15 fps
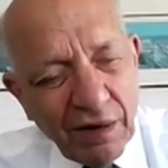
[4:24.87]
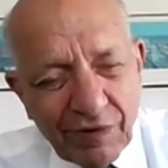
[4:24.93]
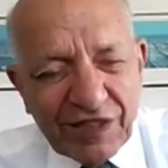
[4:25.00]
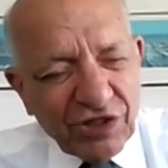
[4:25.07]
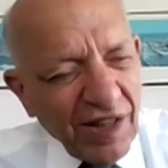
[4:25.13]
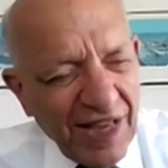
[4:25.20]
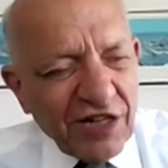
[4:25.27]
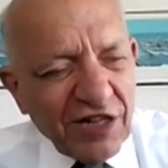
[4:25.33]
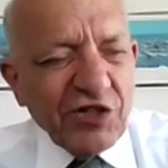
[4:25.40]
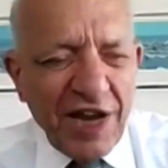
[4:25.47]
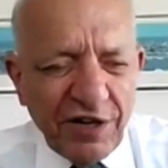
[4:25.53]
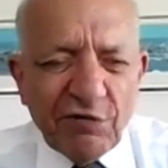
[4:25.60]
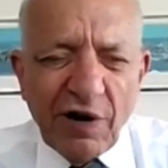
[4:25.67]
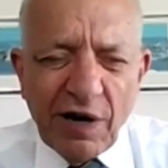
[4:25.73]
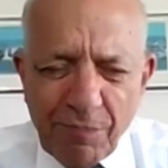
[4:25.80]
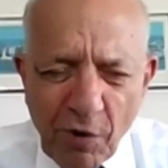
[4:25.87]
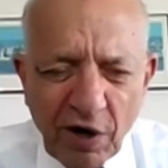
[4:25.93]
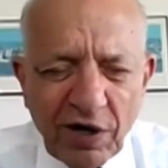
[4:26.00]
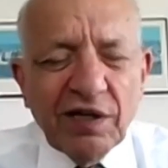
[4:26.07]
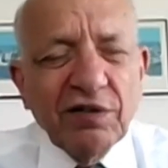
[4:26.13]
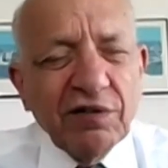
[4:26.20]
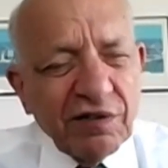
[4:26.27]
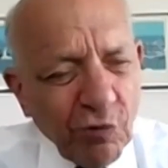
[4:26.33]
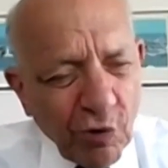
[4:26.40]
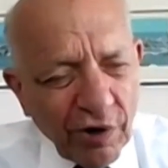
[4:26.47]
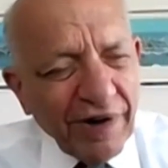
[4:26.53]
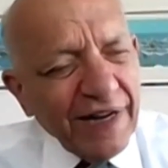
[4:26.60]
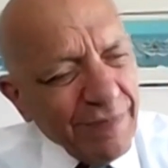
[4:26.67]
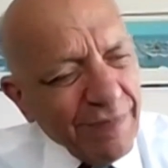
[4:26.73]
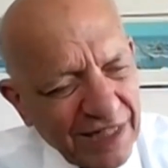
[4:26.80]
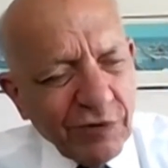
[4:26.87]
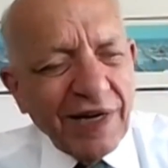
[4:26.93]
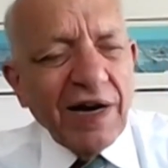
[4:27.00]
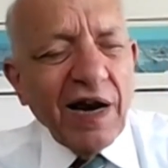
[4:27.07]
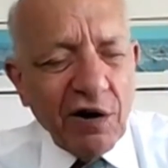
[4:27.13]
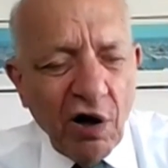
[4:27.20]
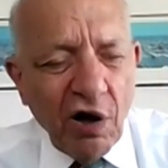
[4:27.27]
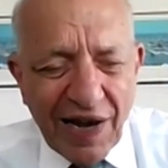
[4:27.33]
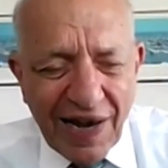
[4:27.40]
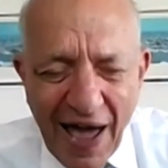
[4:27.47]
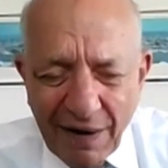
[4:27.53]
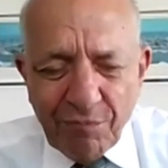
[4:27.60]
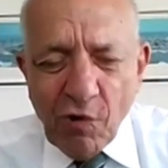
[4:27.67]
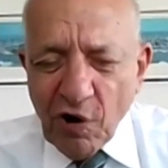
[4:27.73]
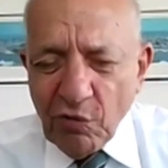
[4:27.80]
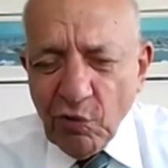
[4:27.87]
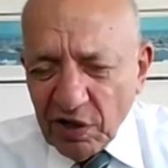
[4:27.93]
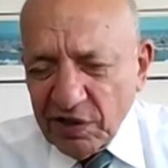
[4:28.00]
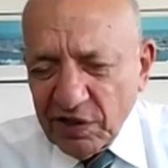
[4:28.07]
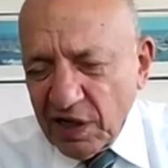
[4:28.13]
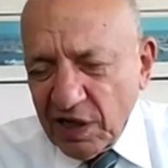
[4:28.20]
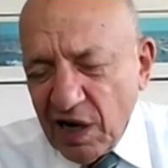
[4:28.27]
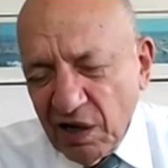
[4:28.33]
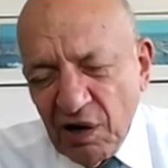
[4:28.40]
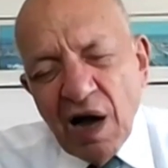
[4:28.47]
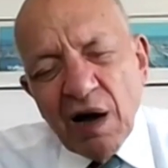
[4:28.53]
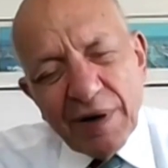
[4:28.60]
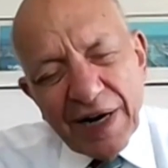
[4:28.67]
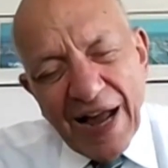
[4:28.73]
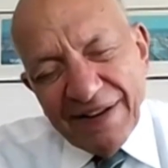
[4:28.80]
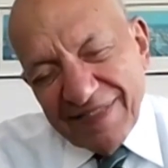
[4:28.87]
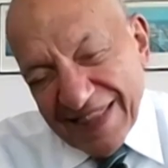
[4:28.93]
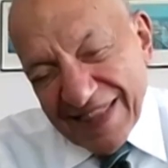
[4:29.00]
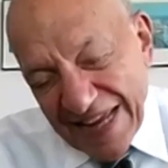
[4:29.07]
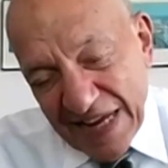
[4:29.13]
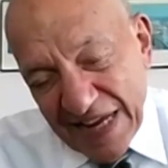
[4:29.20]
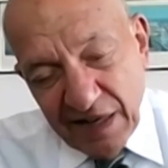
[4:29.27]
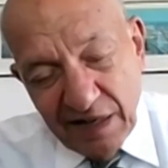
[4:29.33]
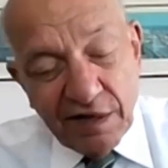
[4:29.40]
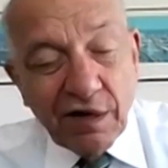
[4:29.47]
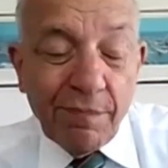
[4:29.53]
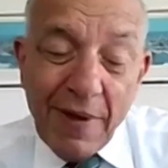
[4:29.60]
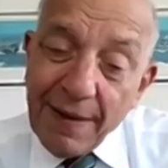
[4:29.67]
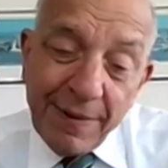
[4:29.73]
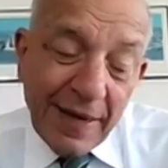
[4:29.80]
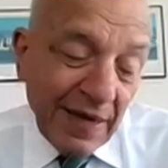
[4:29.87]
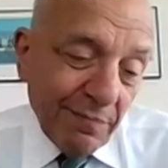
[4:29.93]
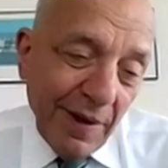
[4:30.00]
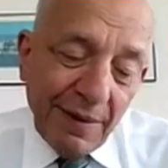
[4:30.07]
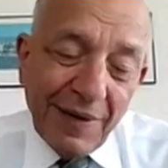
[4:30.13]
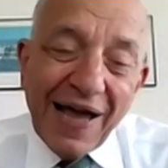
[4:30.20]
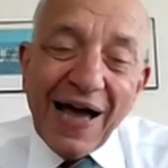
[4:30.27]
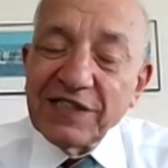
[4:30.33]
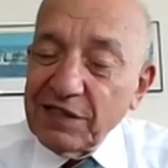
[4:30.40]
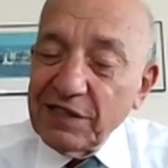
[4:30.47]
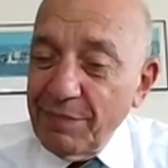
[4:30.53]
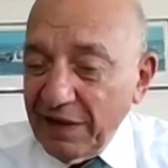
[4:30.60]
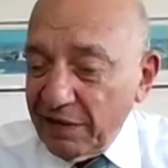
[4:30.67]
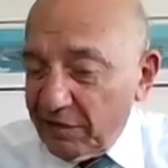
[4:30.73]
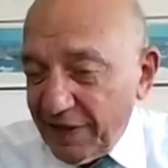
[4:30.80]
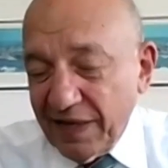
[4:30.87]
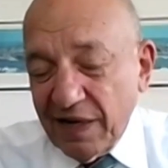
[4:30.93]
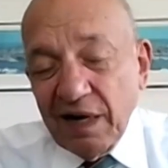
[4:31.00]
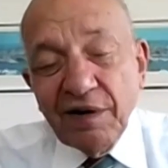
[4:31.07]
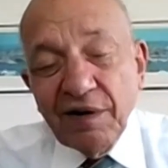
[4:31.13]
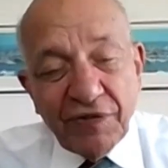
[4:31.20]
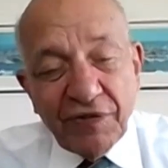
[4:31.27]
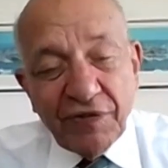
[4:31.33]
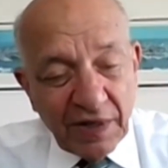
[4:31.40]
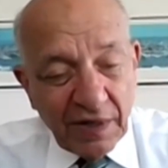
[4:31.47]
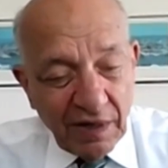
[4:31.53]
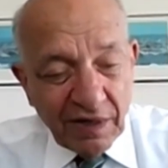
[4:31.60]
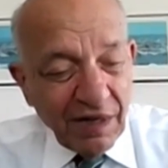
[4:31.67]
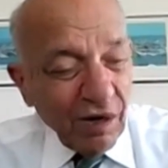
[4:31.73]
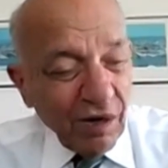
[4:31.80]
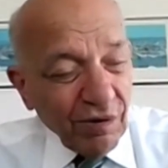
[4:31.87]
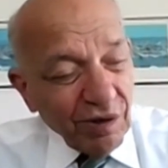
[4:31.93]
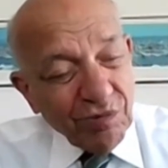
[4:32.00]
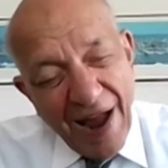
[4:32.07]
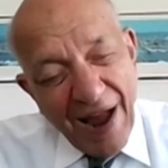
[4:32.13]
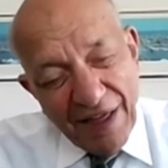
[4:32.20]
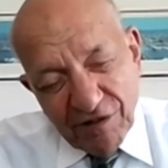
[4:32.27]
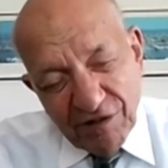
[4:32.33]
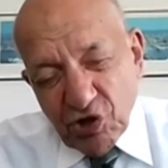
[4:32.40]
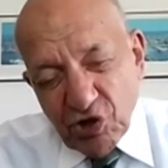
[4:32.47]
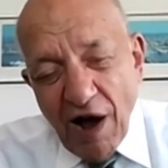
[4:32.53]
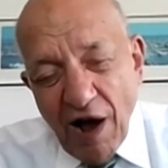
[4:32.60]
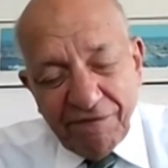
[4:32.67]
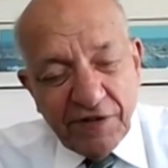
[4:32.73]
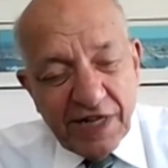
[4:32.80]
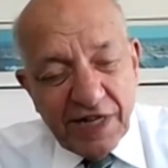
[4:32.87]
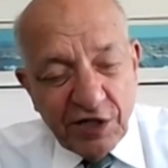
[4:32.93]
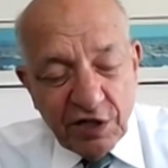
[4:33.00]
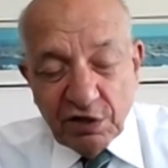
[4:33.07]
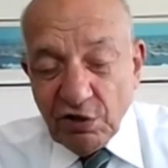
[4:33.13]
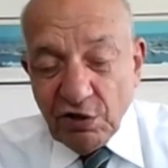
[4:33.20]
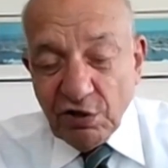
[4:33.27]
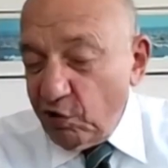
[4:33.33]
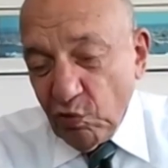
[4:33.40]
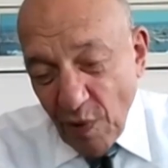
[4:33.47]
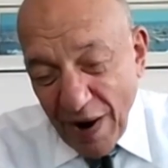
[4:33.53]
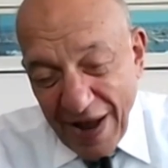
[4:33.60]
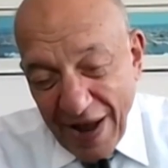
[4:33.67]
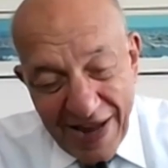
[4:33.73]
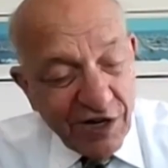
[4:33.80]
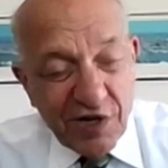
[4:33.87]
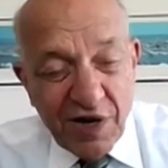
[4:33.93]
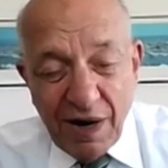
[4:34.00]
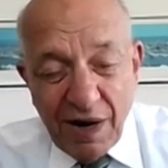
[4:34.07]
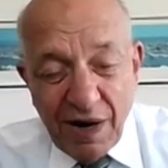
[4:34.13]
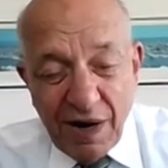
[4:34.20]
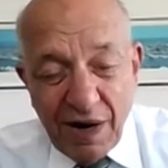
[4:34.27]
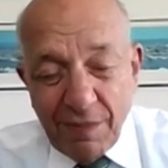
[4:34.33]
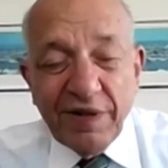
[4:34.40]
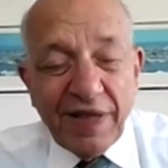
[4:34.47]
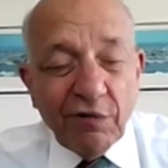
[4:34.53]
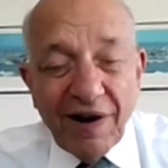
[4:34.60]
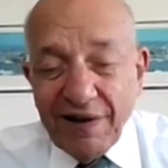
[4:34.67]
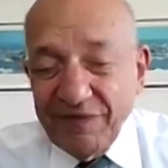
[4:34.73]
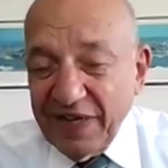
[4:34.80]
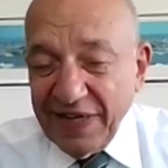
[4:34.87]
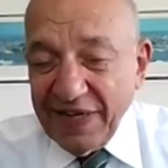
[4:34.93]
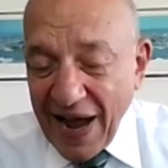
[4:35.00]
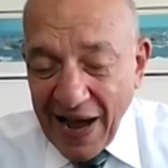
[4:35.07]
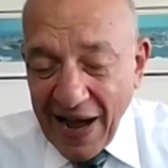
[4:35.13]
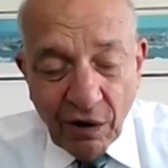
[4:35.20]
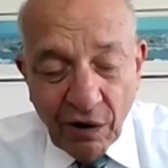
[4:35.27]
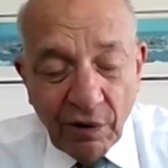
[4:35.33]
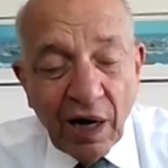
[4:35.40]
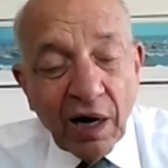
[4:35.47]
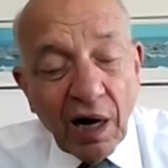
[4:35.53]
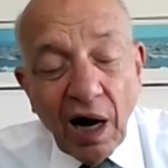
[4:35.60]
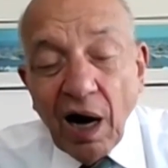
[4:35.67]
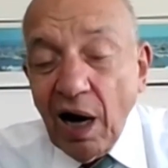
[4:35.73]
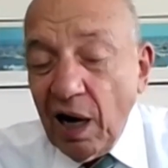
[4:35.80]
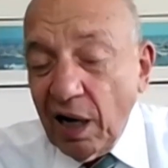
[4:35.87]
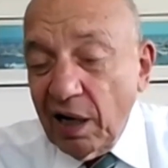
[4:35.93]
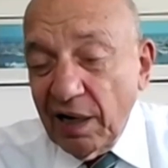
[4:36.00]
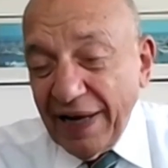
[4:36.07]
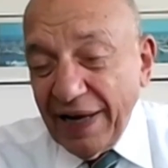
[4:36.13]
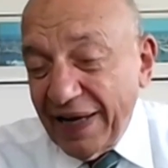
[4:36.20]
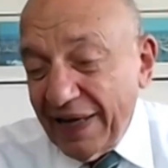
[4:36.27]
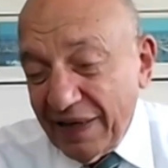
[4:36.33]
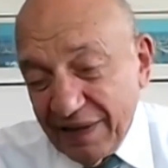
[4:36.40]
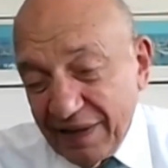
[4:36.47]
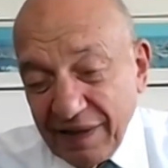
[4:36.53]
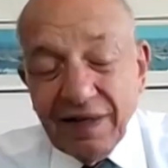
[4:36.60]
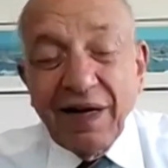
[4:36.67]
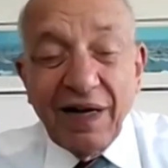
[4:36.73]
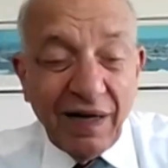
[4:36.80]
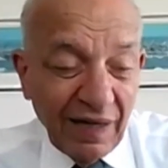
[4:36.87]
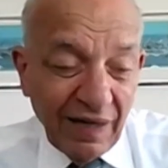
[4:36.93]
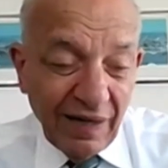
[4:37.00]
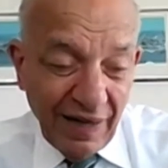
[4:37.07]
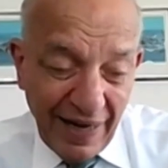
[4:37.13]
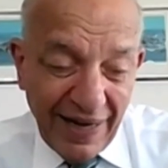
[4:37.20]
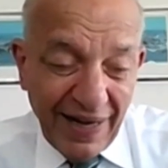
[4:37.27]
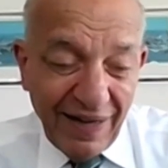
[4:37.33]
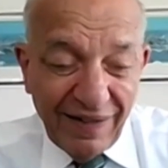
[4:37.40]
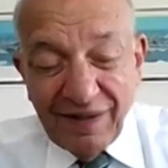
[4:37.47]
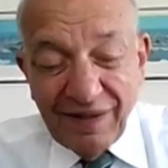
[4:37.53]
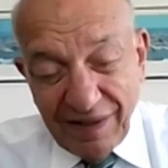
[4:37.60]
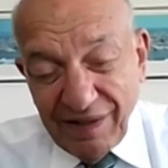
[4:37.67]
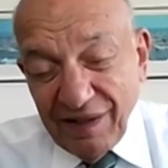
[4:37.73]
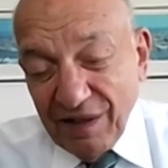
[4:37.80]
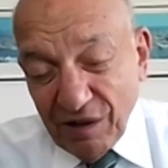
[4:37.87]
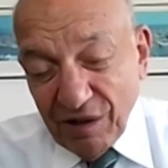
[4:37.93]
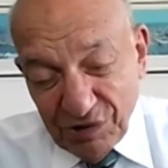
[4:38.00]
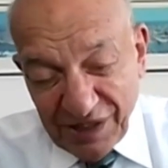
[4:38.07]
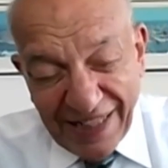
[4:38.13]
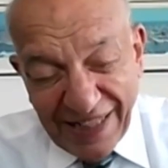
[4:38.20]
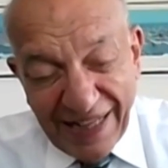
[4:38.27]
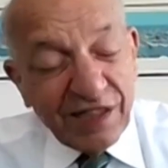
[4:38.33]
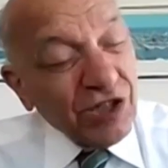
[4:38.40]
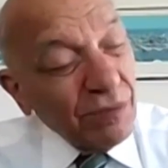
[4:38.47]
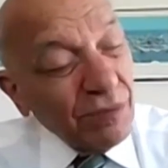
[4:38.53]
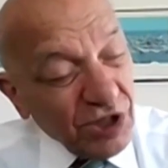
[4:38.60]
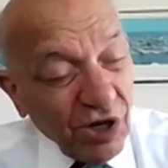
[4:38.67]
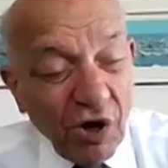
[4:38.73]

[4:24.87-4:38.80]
we saw that January report, a little worried. It means we got a lot more work to go. But I think, maybe got some inkling of, a rather softish, good wage number that we're having now, and seeing some